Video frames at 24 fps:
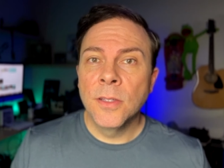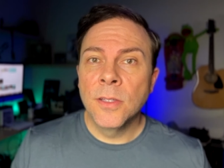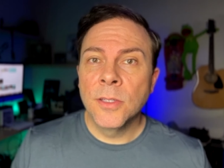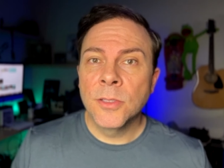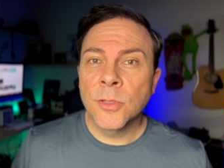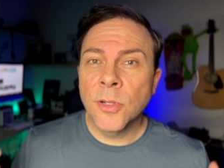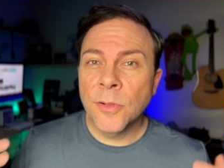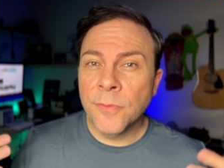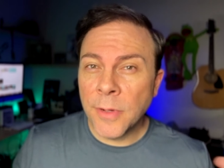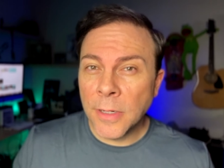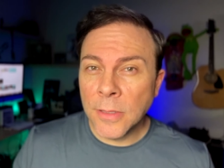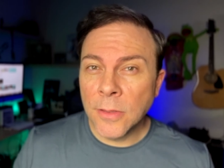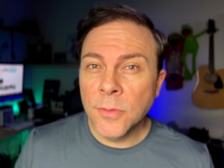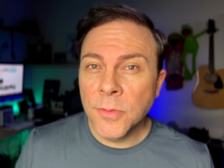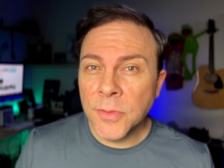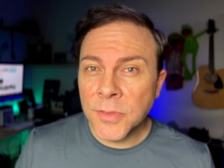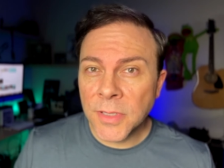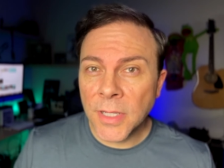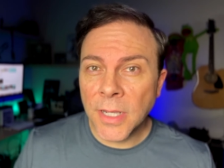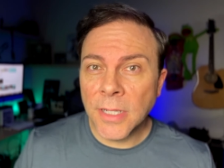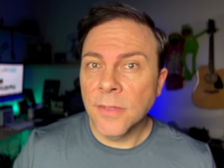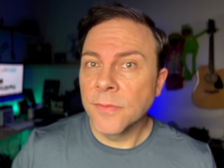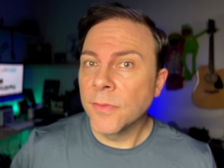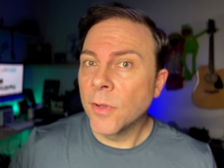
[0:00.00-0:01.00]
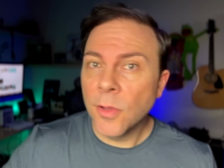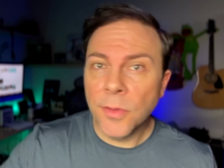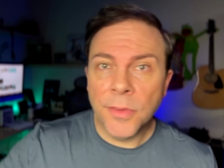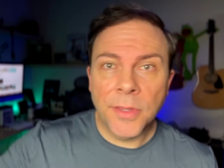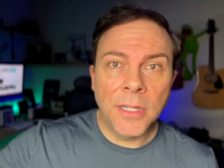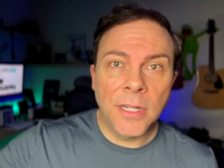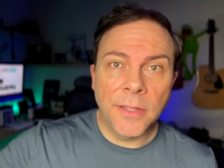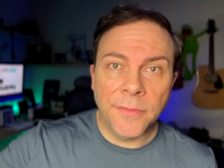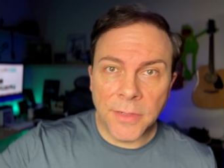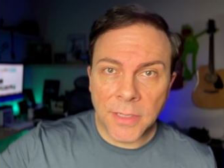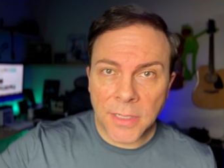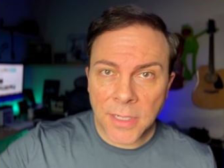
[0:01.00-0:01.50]
So if I lose sight of all
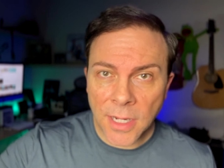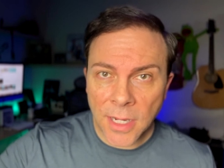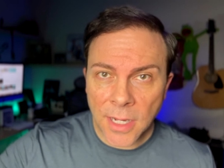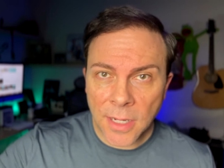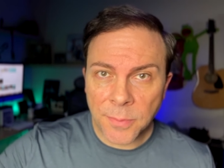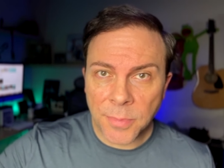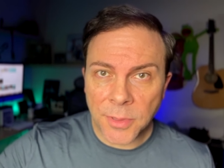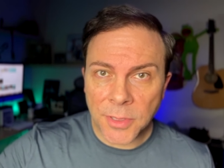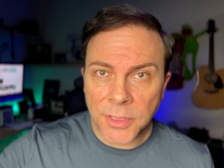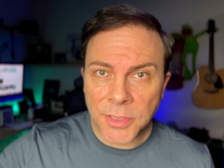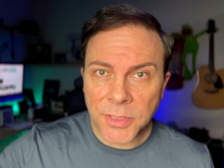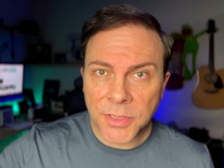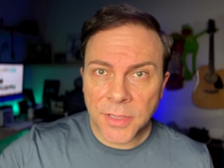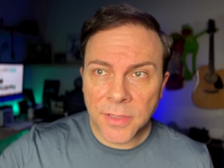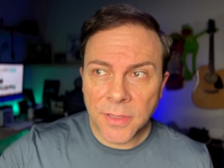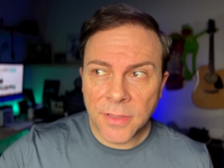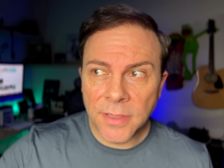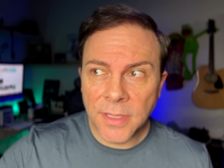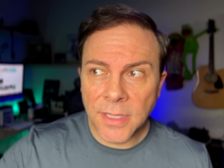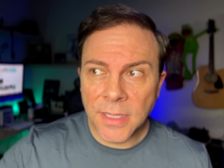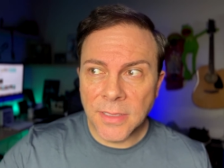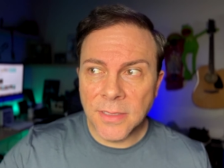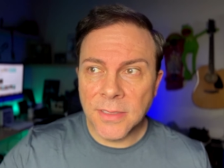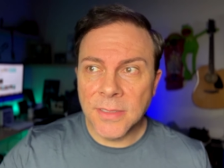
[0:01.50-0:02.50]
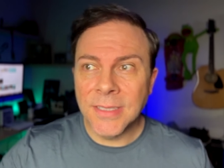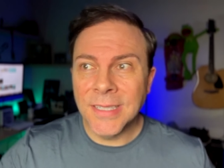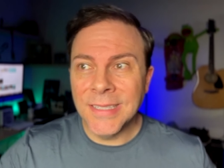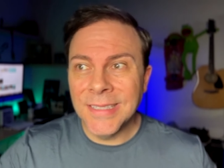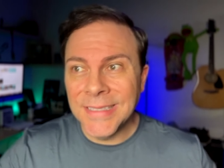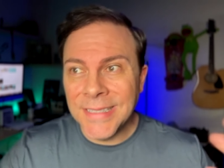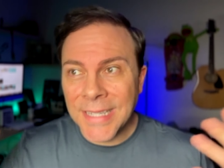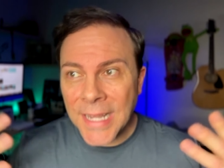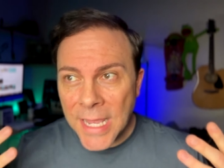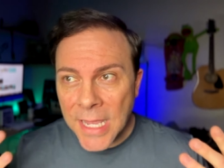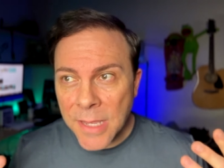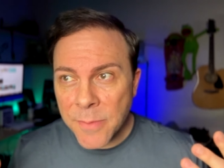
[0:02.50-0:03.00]
that I've accomplished, then
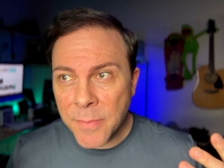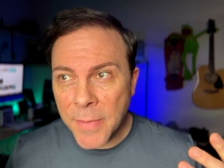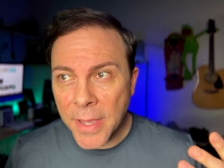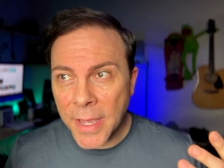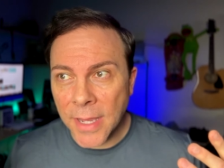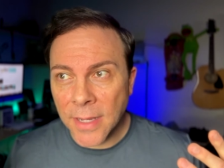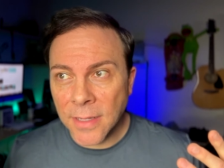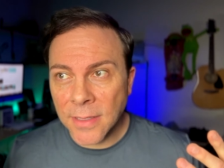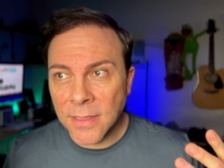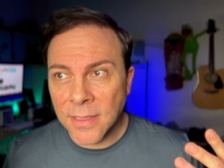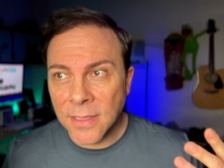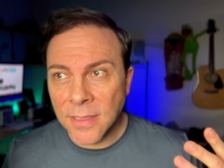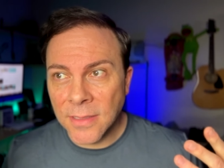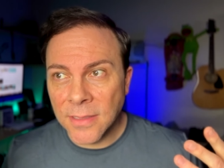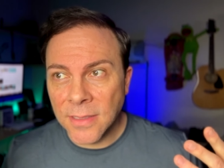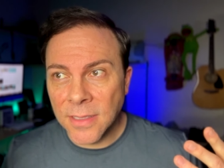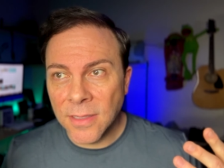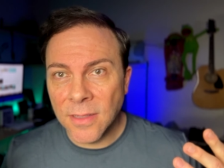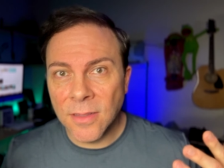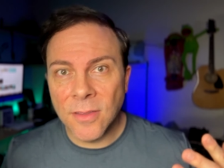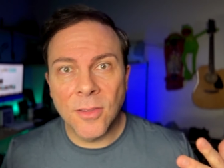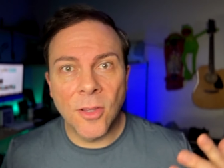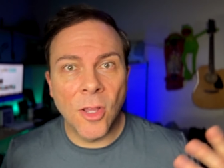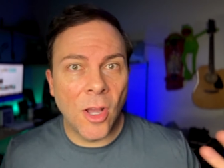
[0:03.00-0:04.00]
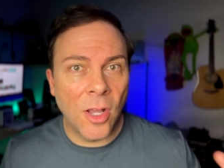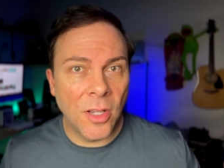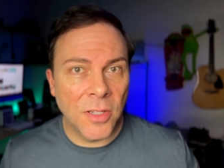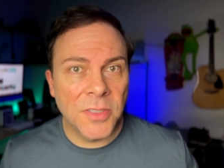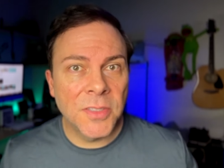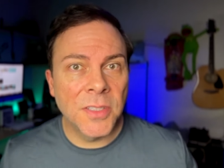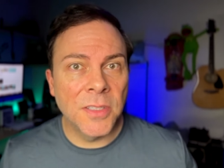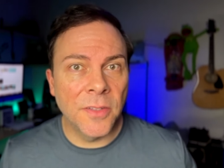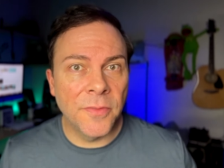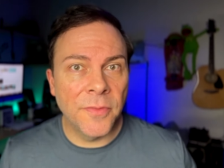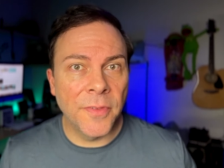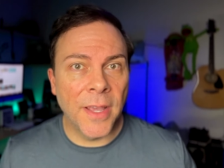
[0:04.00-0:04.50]
today Matt can get
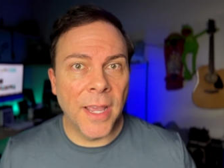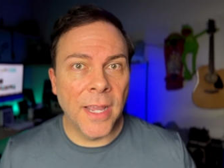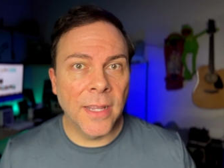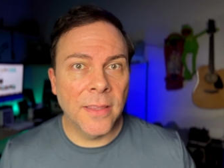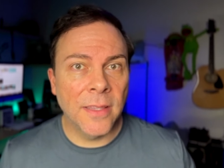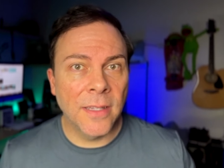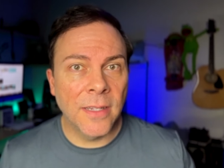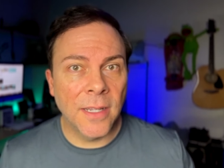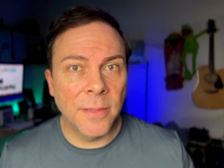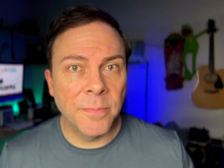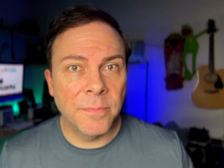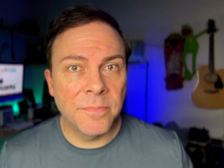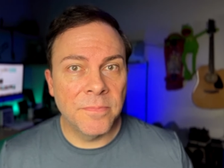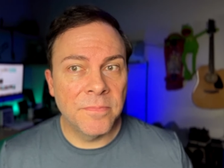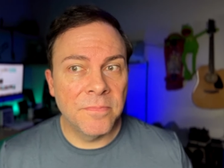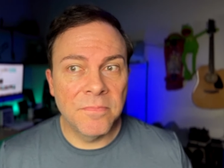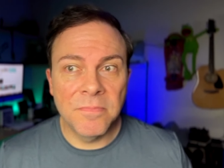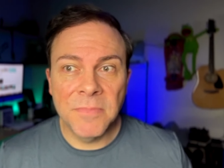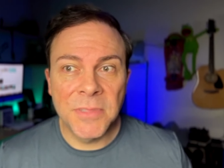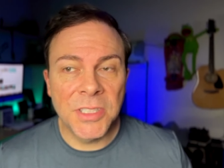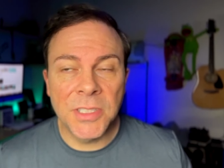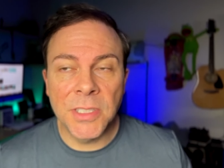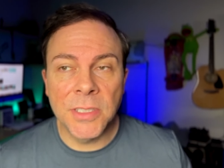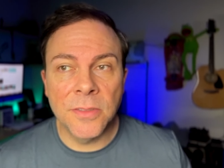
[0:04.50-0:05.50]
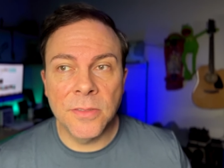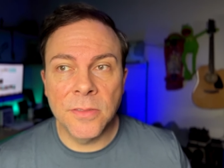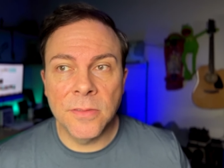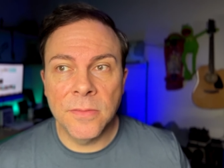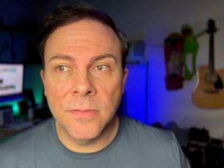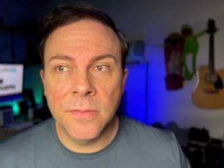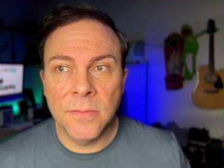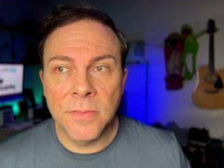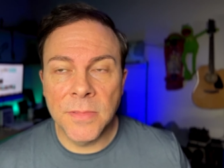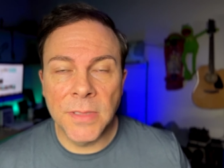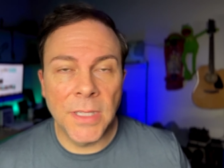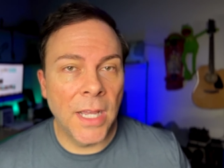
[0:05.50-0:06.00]
lost in the fact that I'm
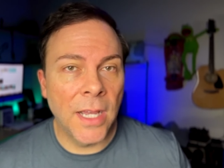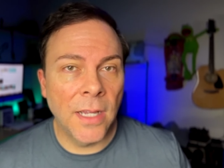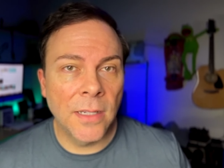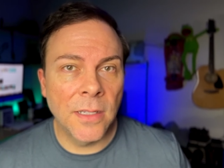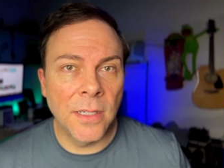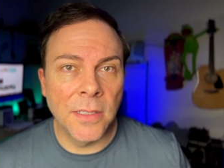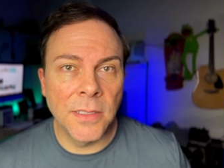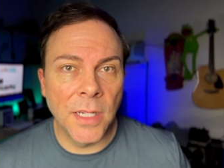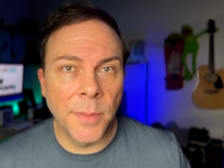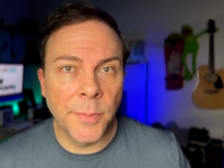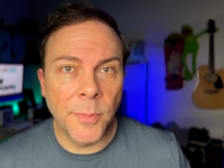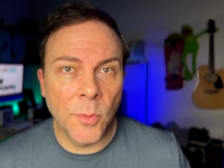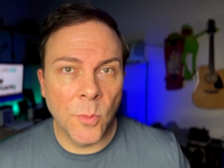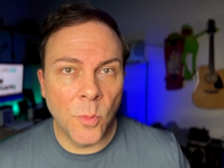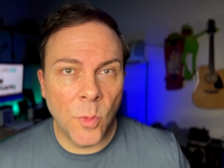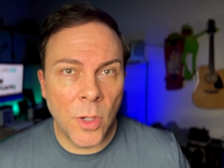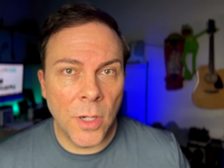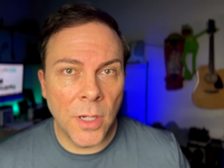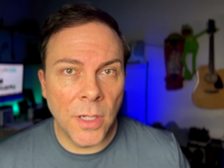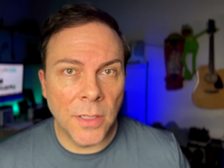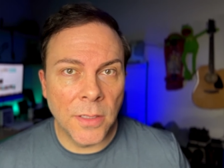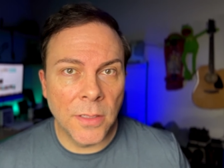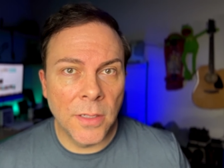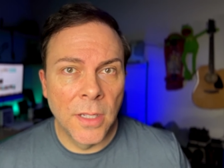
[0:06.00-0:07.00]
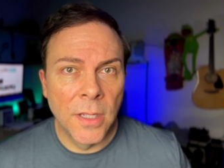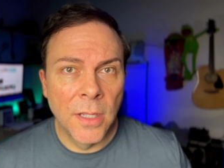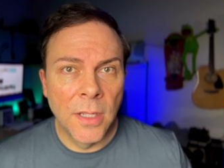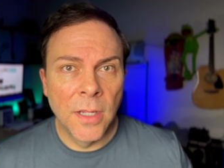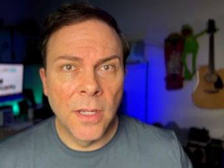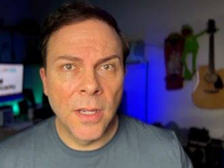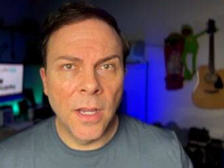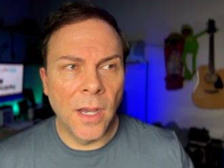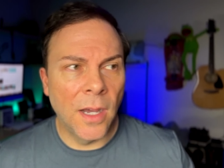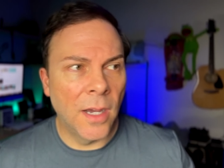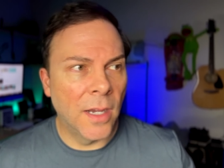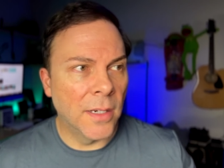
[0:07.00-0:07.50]
still not a number one
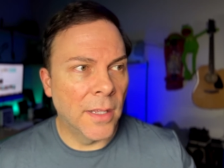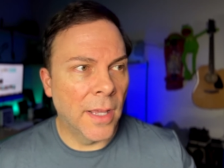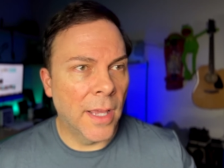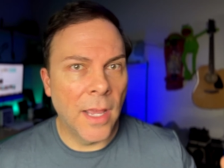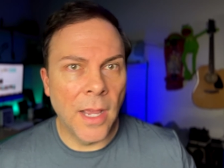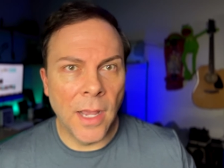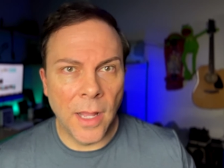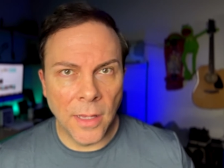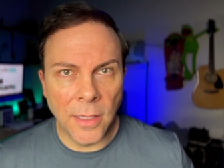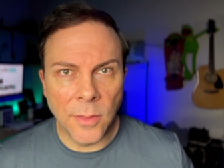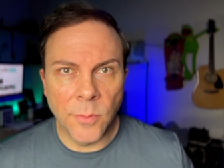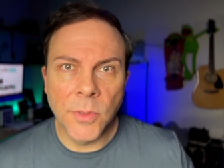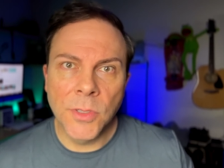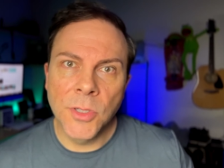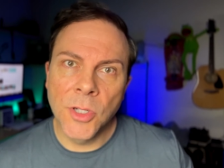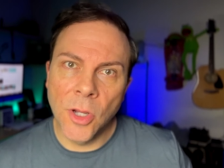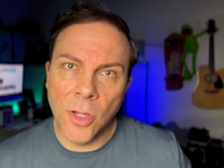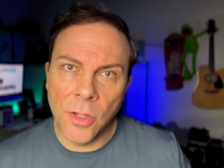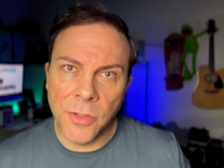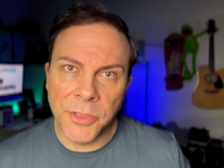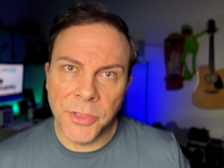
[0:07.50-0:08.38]
on a Hollywood call